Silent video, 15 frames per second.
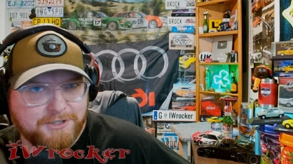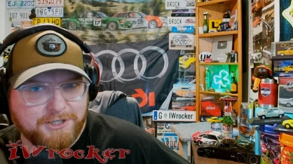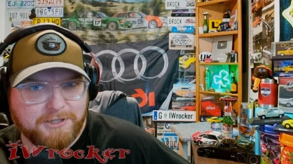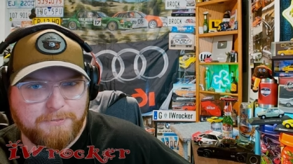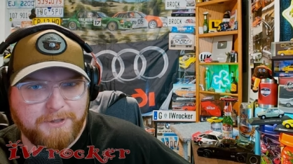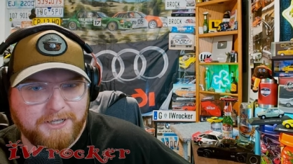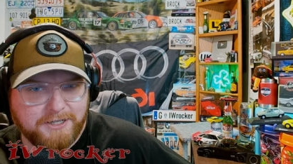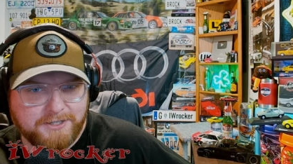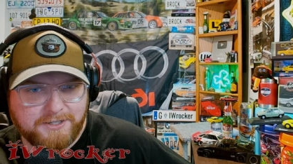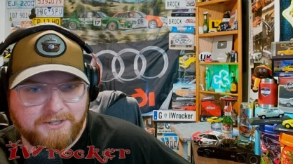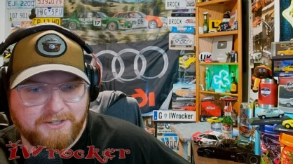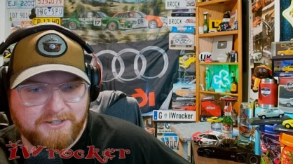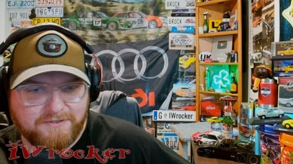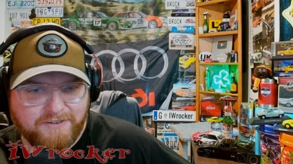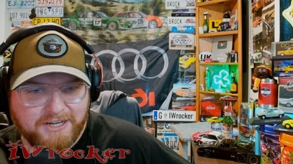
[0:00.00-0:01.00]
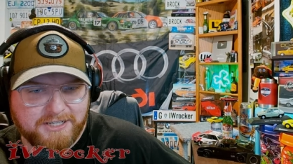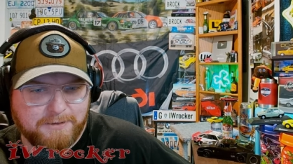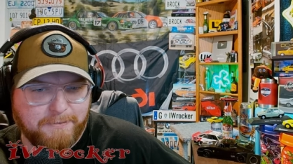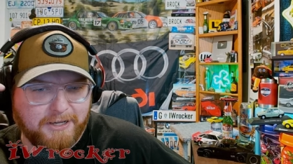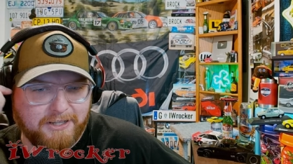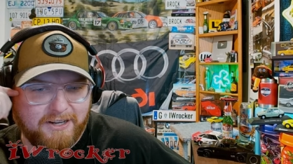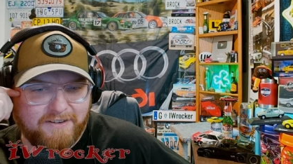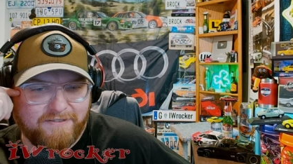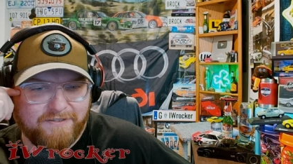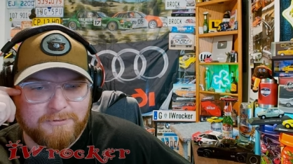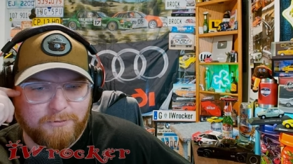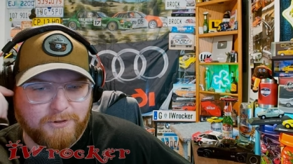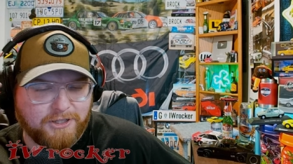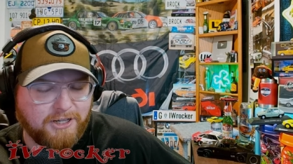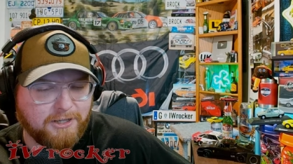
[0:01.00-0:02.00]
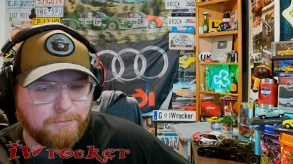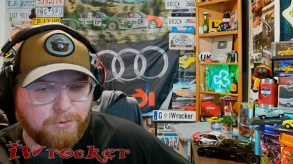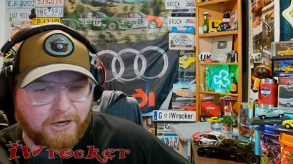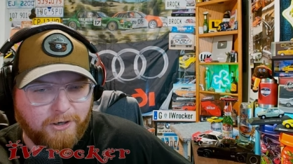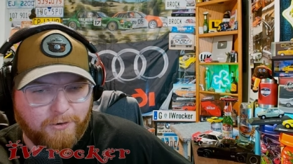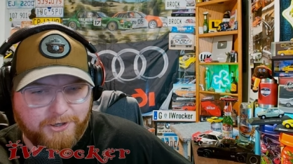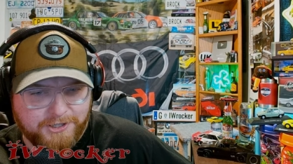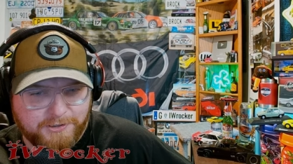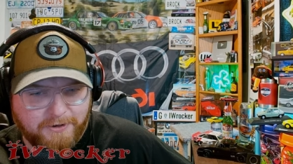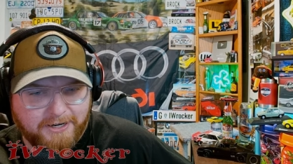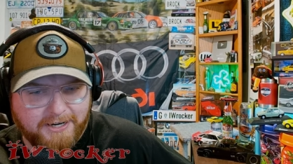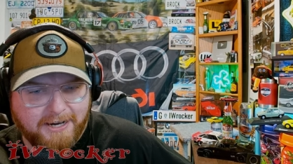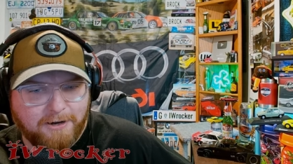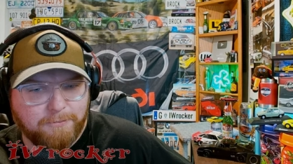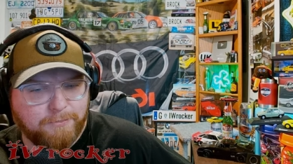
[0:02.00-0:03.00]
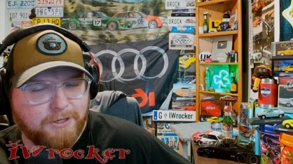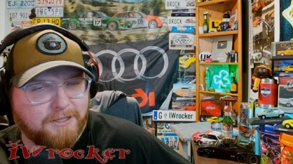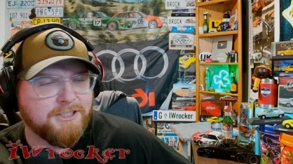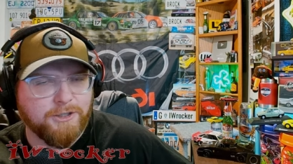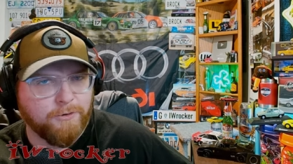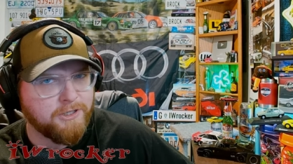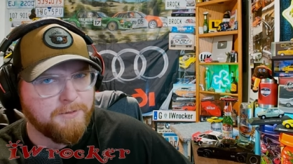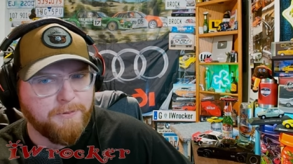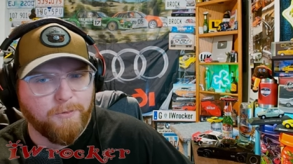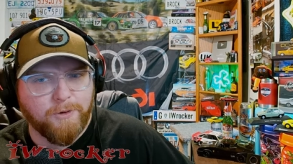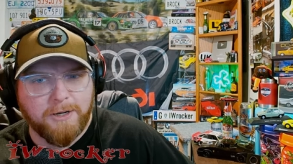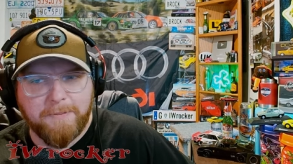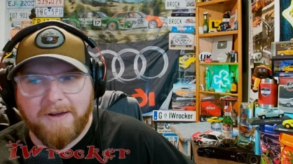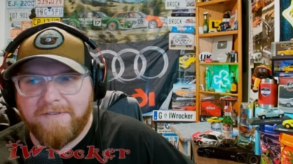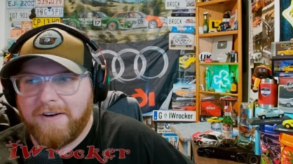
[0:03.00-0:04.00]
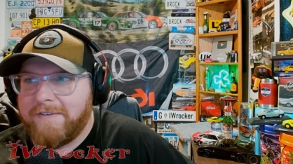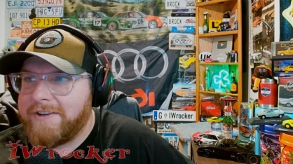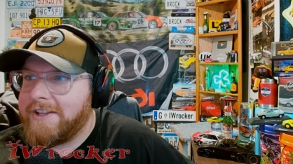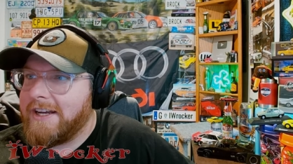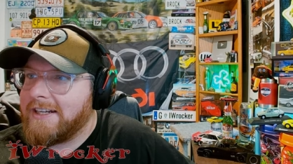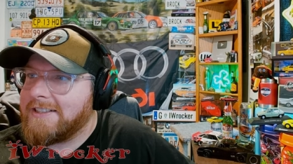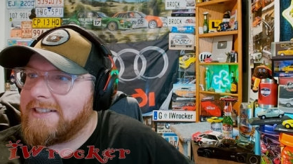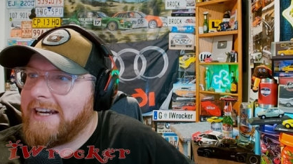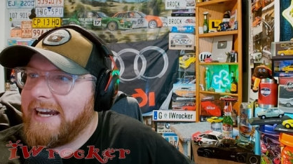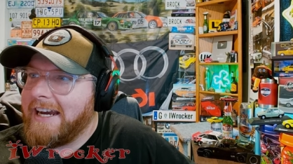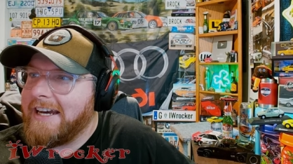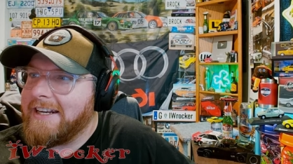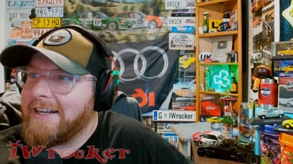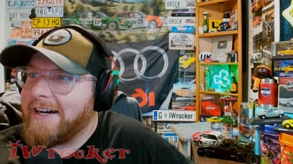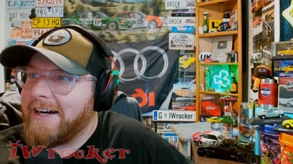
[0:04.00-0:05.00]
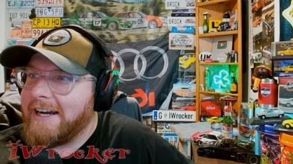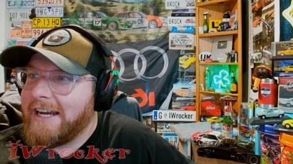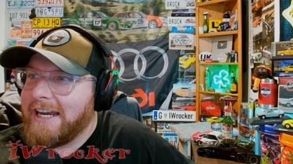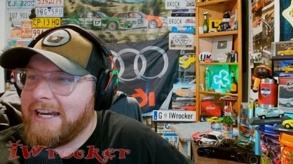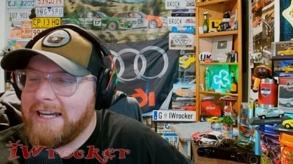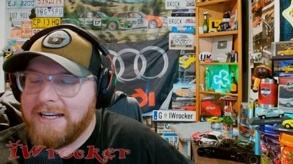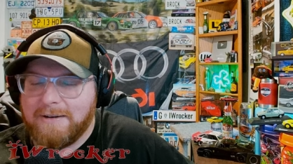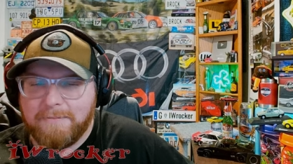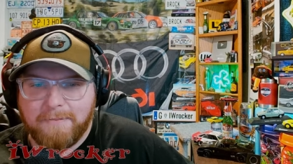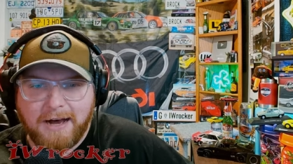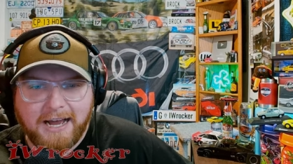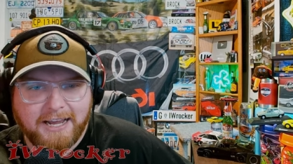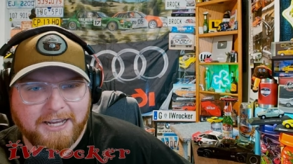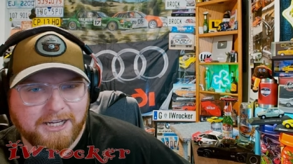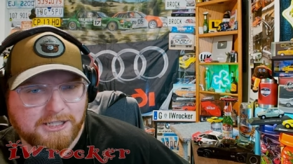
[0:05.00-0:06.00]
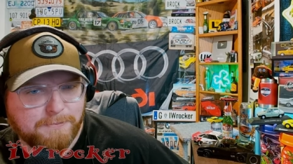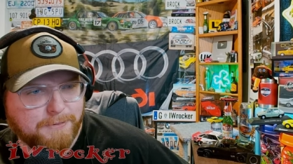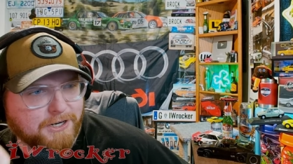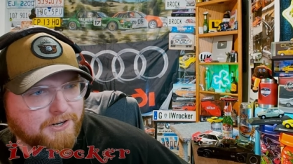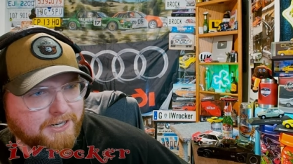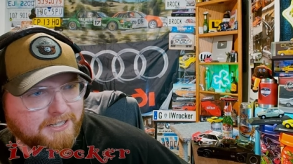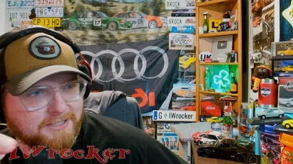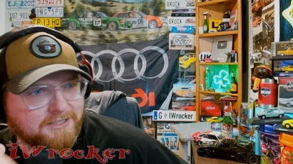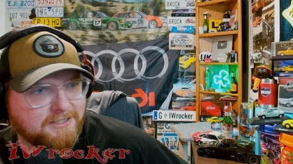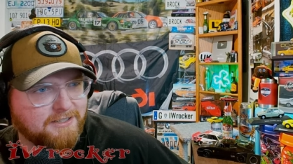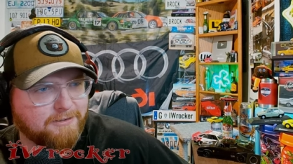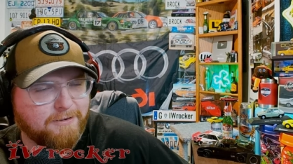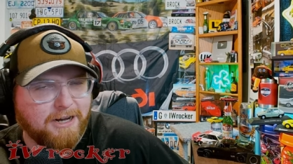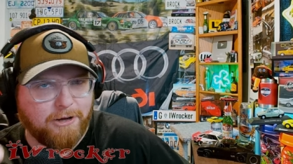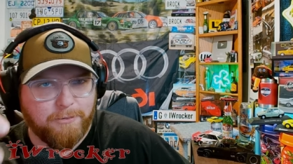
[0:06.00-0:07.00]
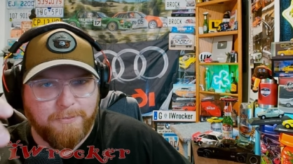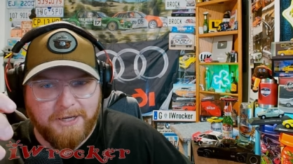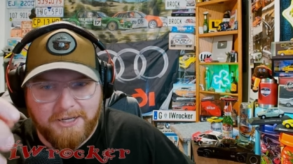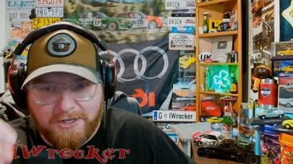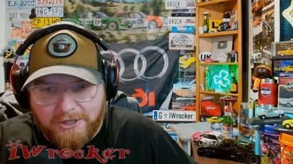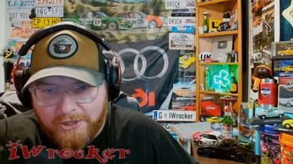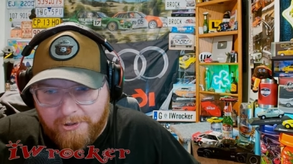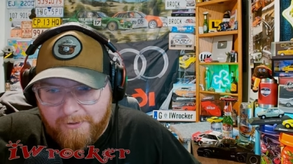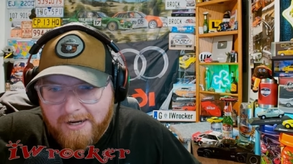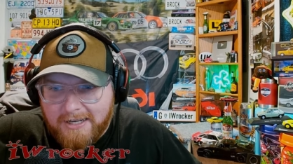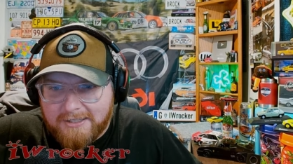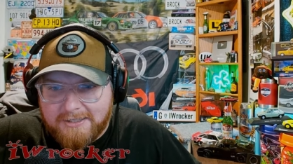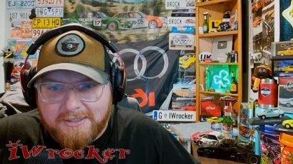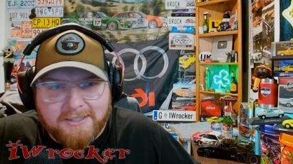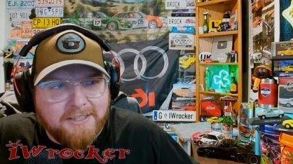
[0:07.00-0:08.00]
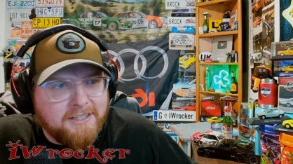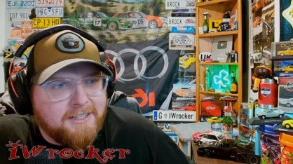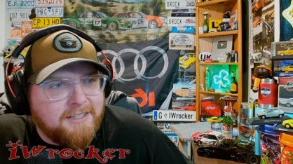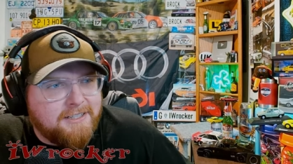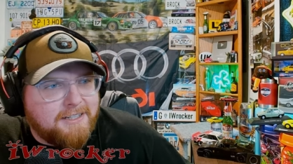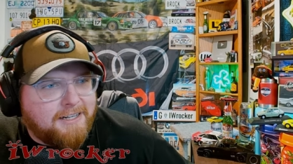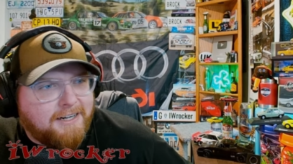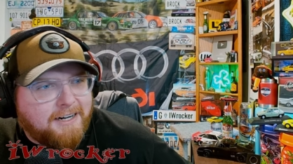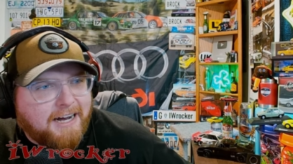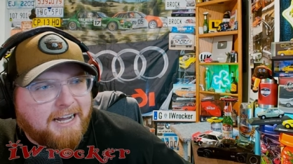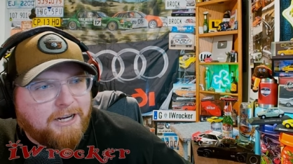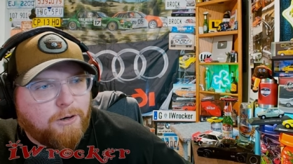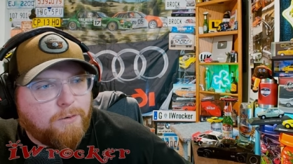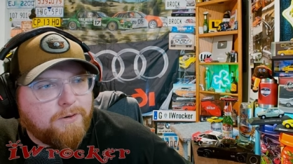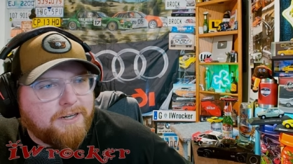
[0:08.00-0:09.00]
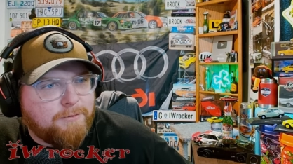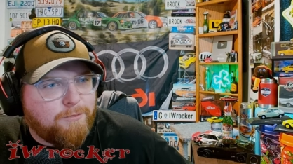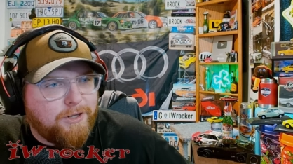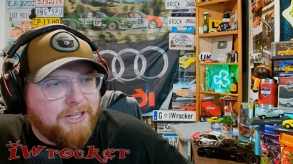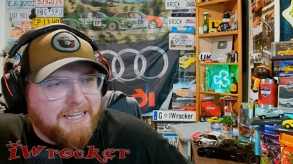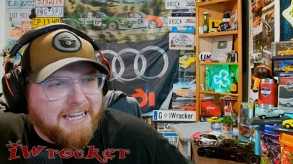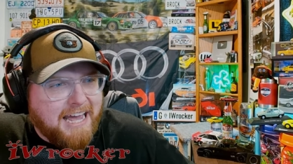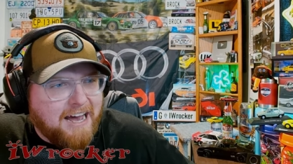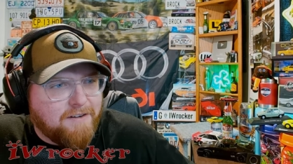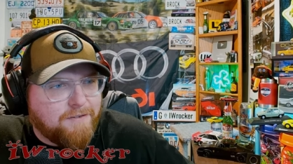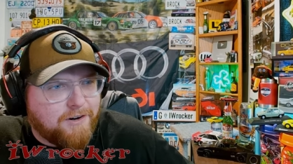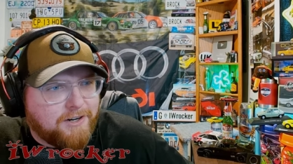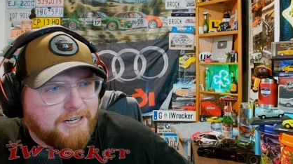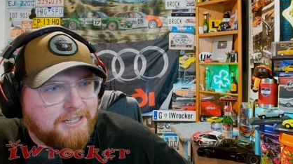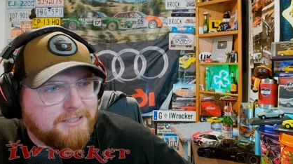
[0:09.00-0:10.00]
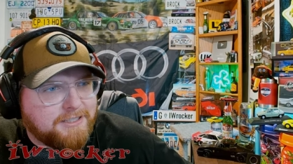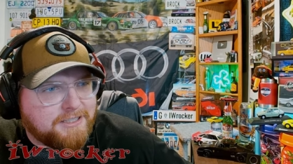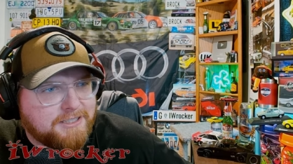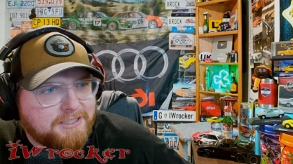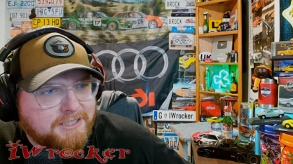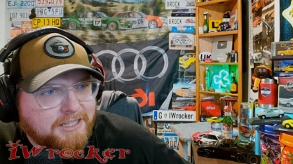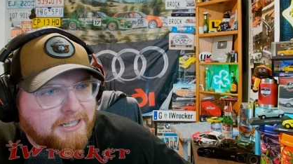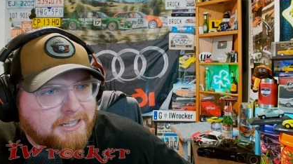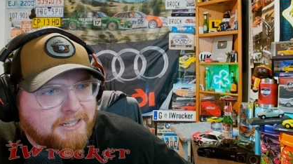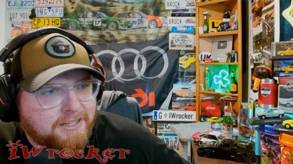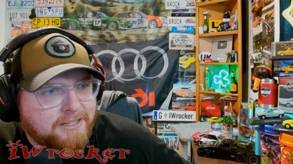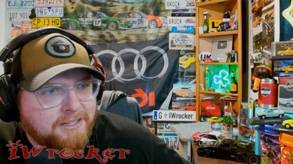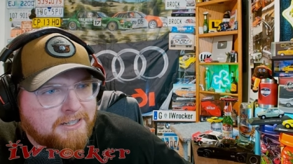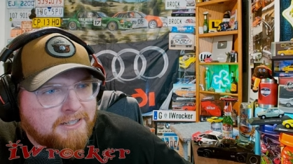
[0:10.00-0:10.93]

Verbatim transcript: just because of this phase of my life with other priorities right now, but it's always been one of my favorite things. And uh, in my experience around me in the US, uh, I don't really ever get to see